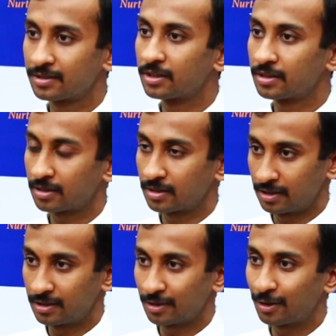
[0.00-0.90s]
Sir,
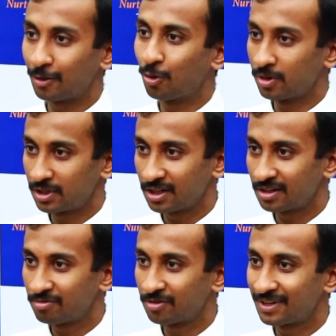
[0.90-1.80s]
in holding a
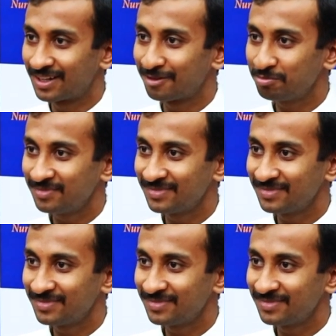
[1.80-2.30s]
referendum?